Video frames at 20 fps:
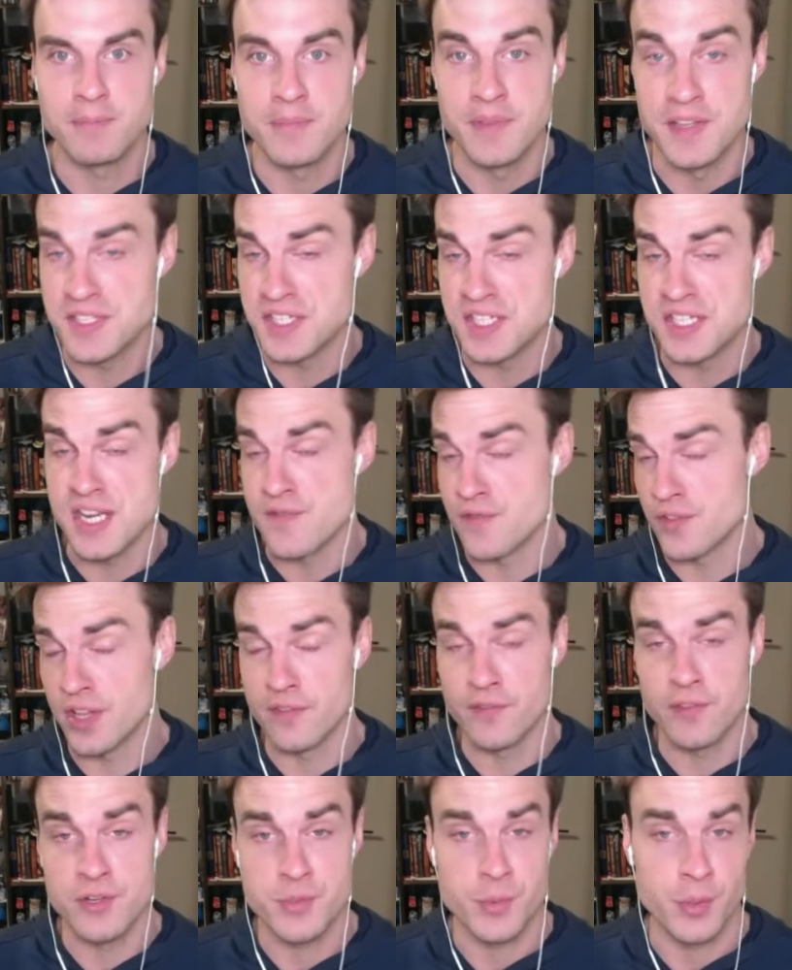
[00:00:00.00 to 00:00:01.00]
And this is Steve
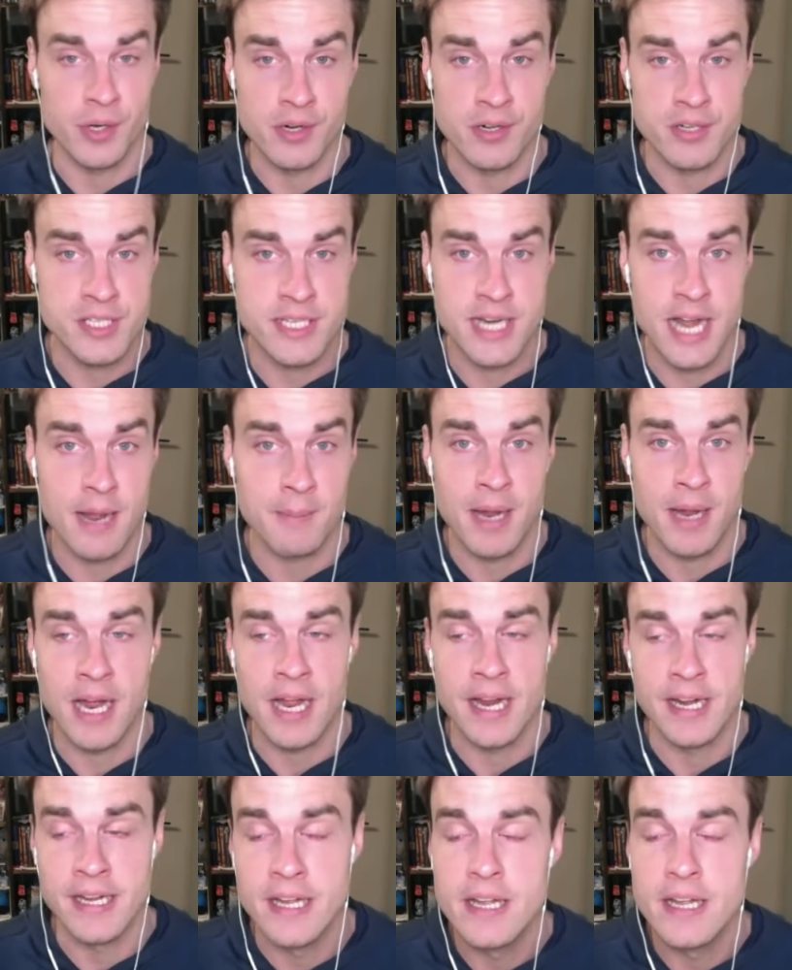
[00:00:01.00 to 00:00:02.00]
Clifford's words, not
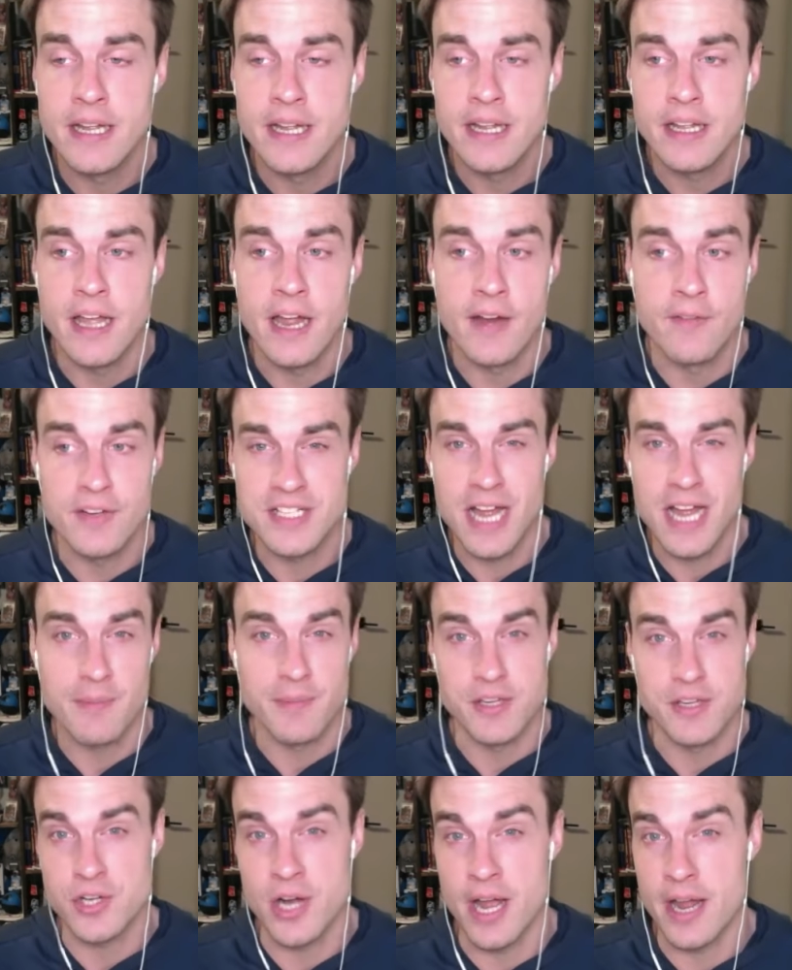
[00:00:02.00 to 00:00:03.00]
mine every time
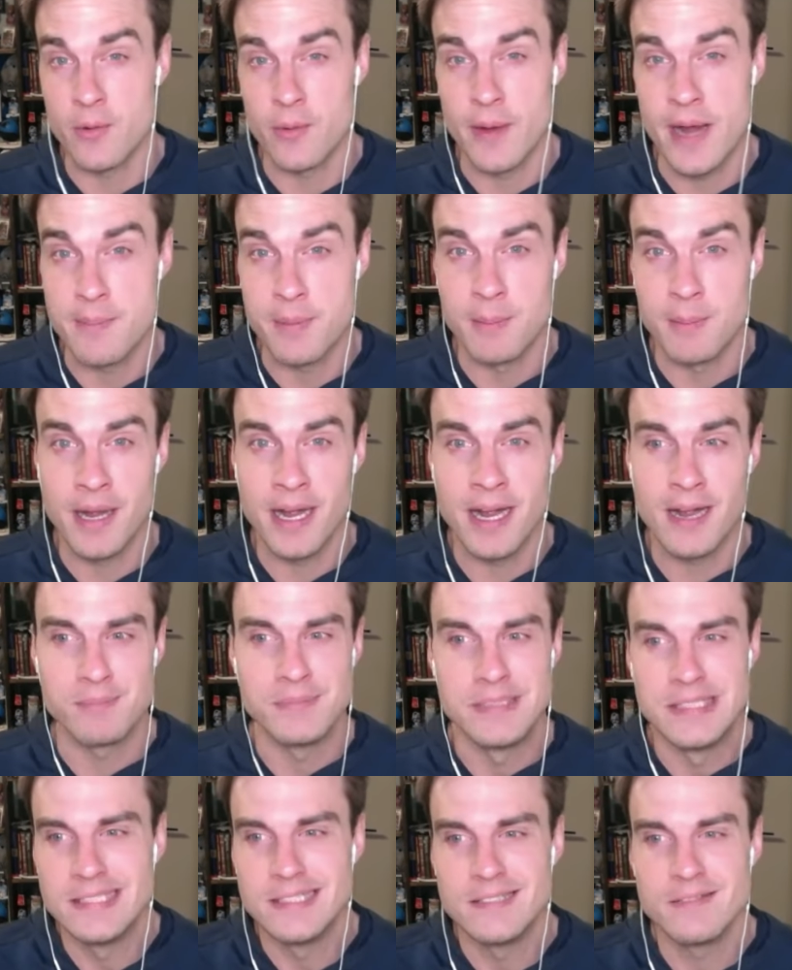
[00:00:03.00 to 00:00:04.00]
they tried to ramp him up,
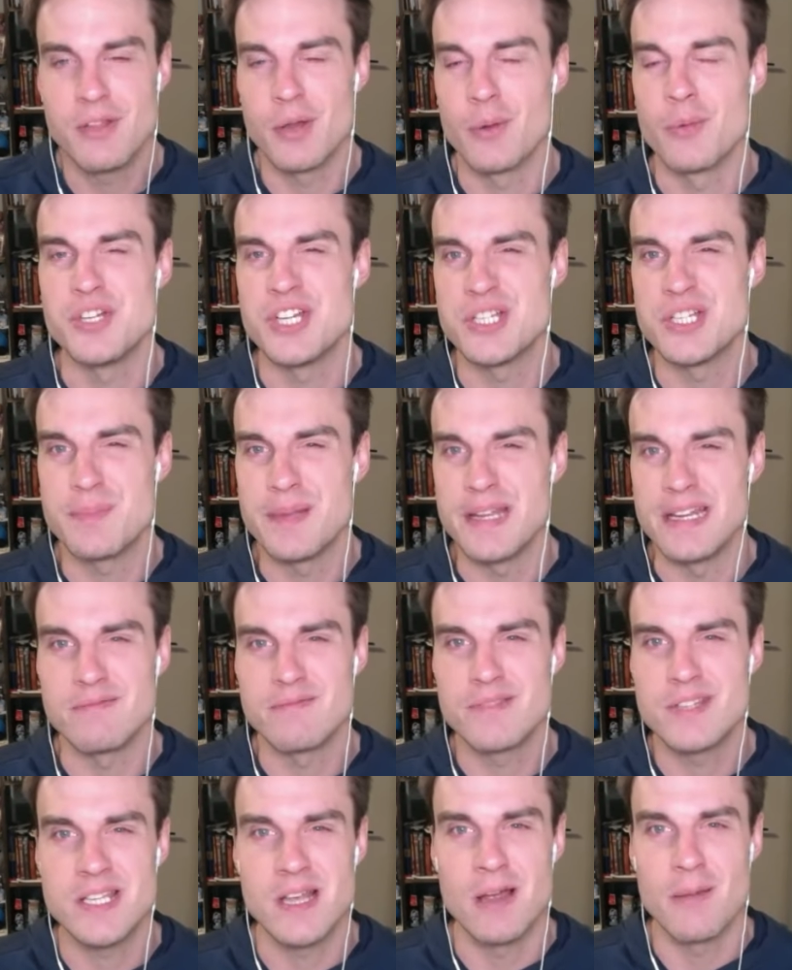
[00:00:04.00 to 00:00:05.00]
there would just be
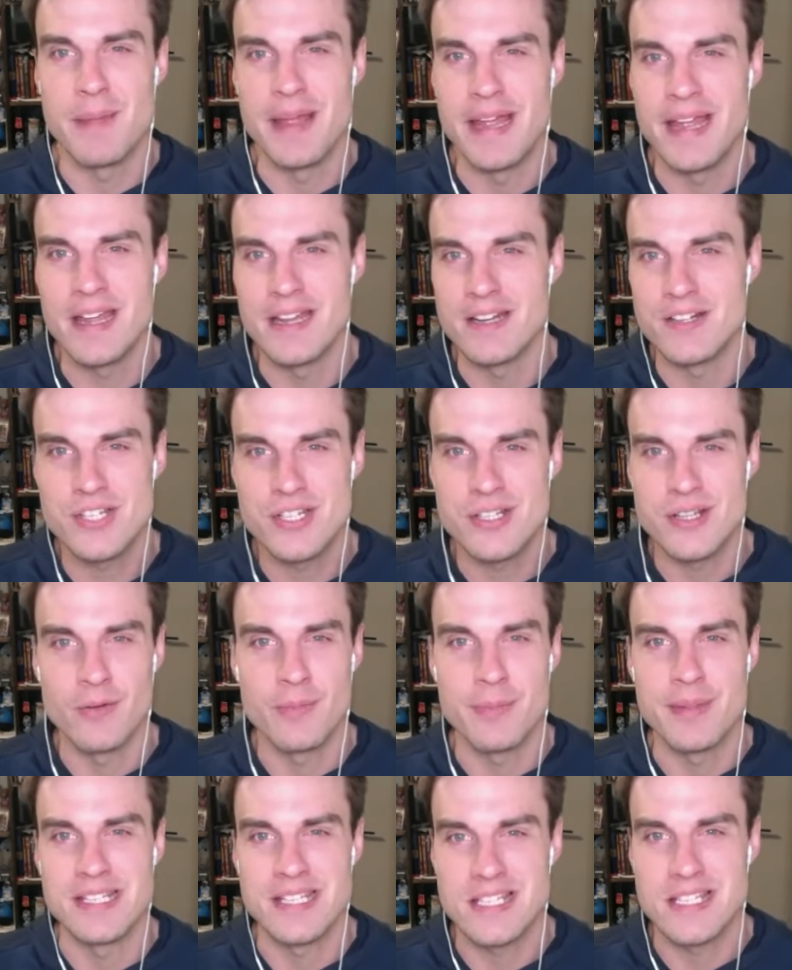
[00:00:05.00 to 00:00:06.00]
some hitch. There would
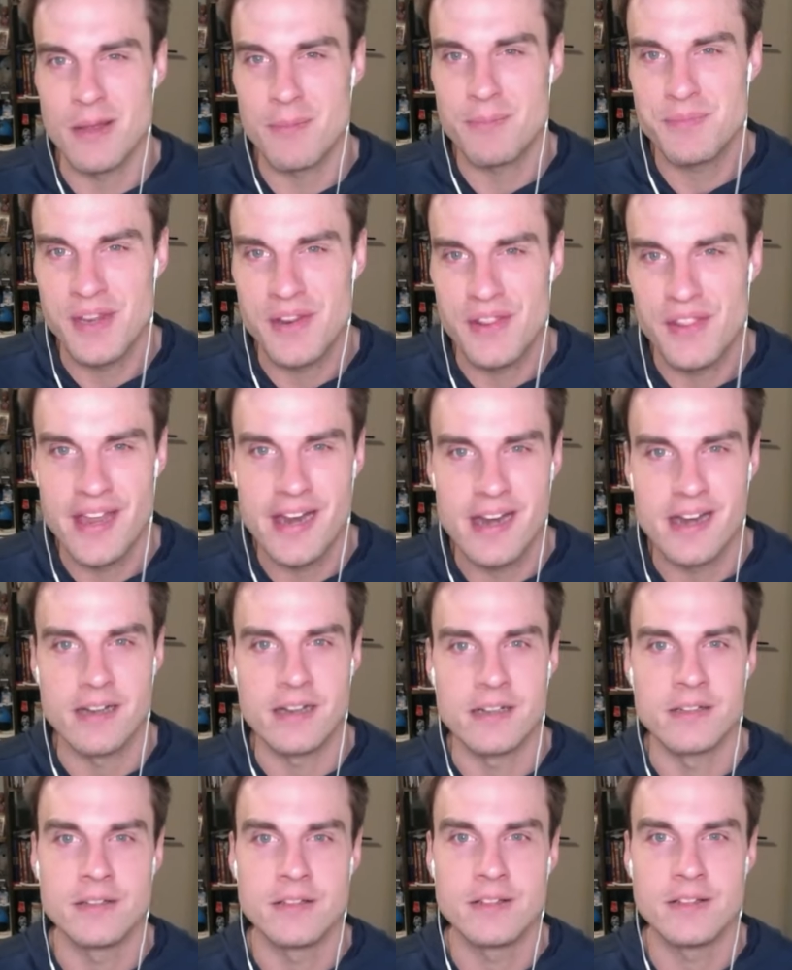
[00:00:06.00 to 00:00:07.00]
be something
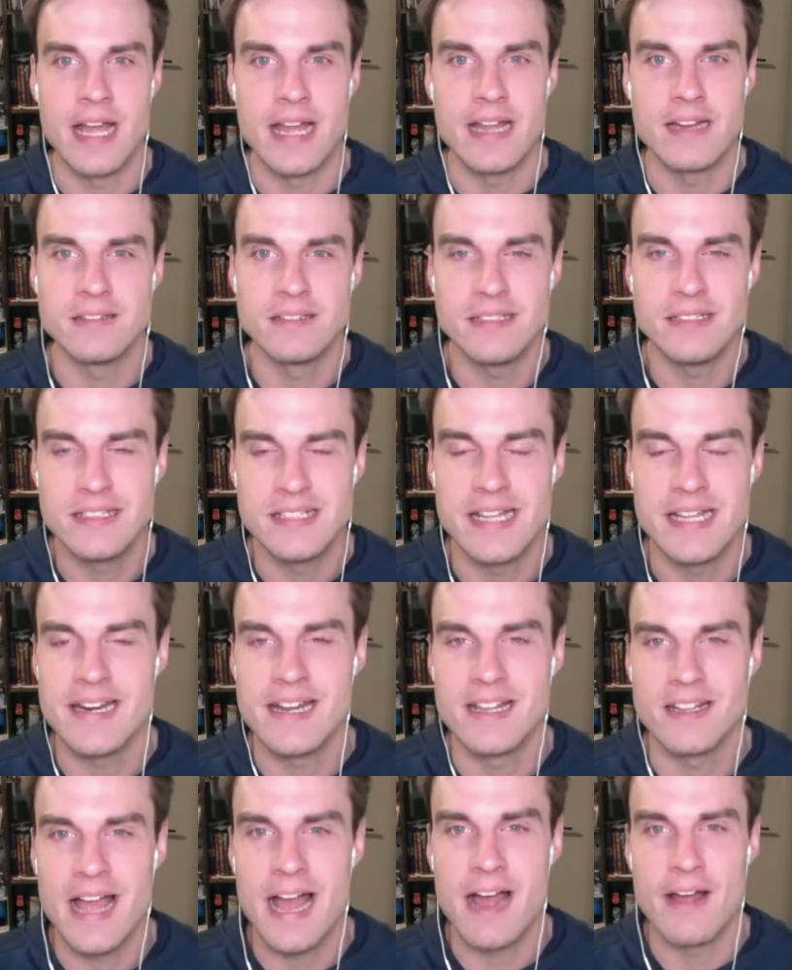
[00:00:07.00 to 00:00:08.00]
there that didn't
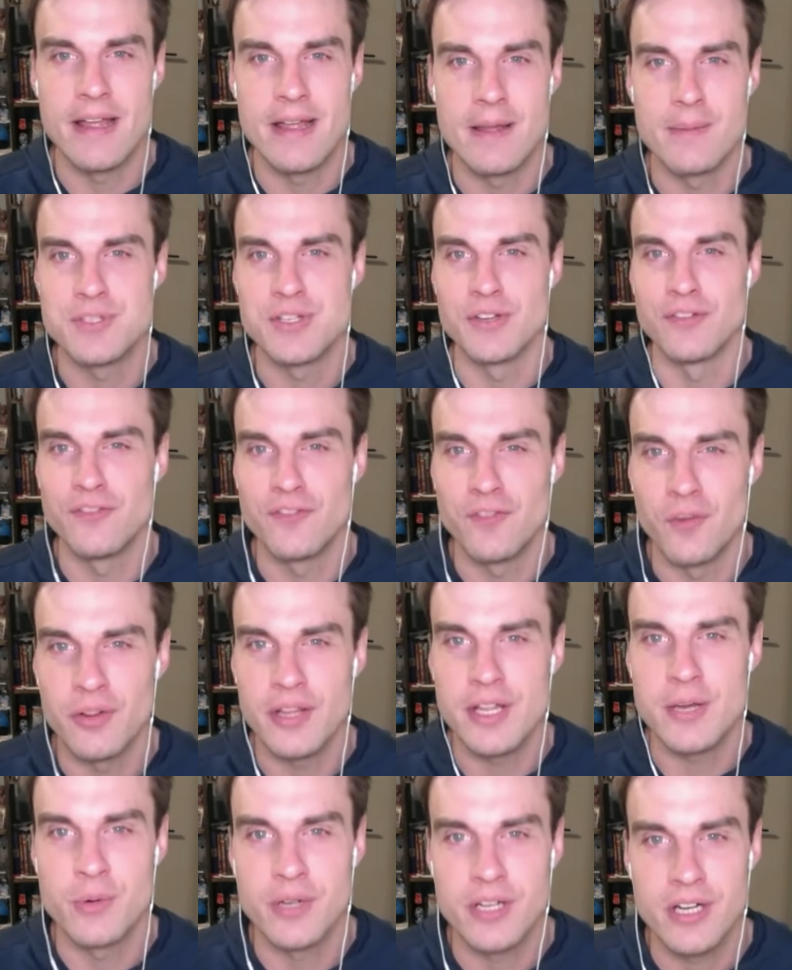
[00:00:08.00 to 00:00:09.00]
allow him to
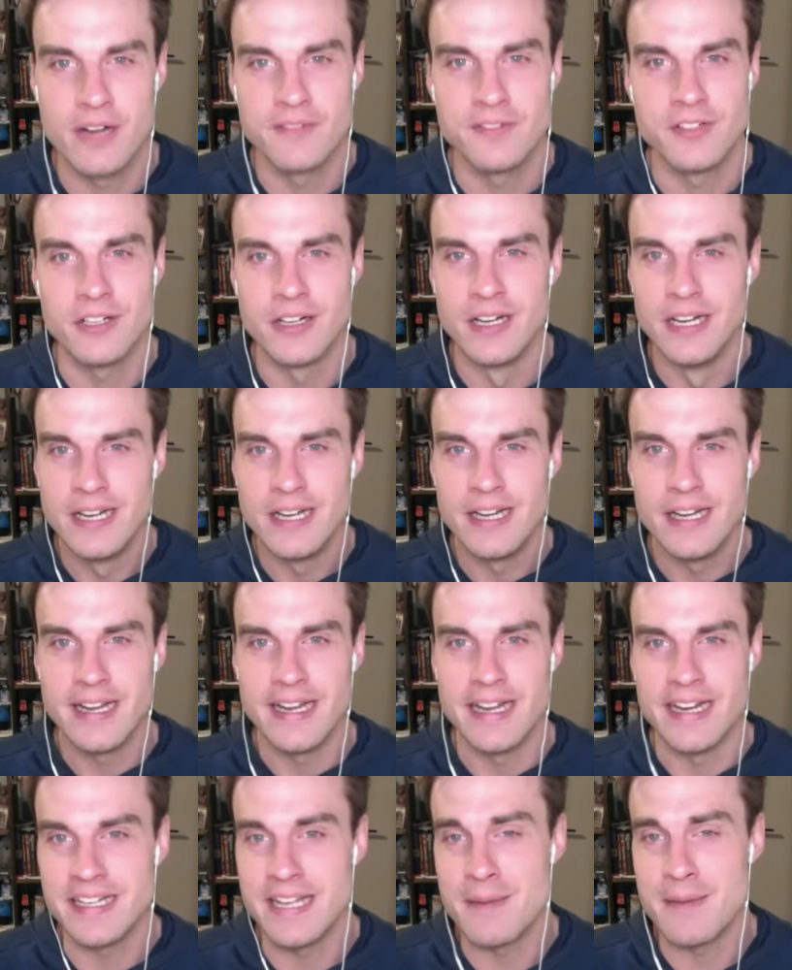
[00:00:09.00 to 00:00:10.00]
fully recover
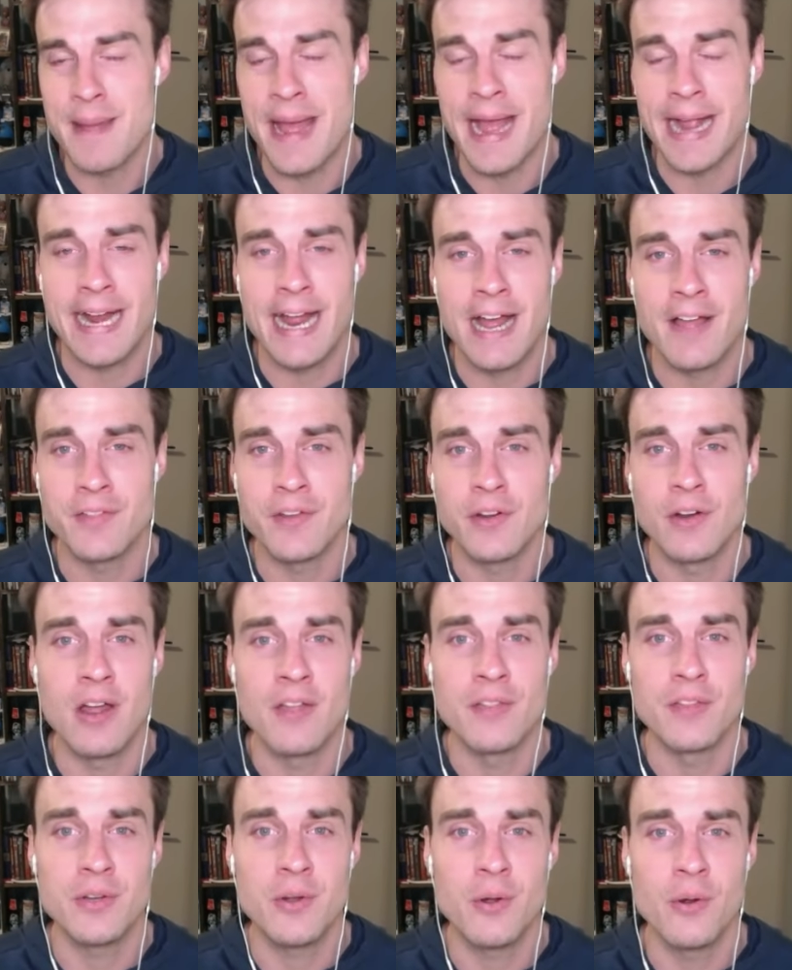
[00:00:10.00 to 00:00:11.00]
and get back out there
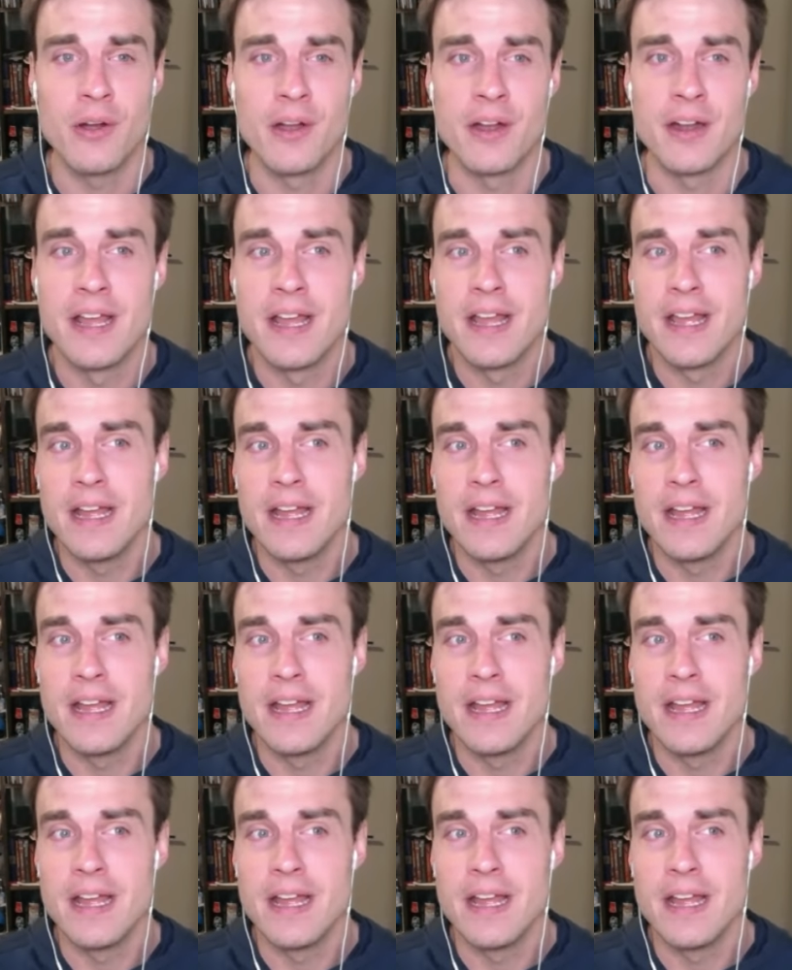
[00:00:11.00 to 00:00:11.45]
on the court.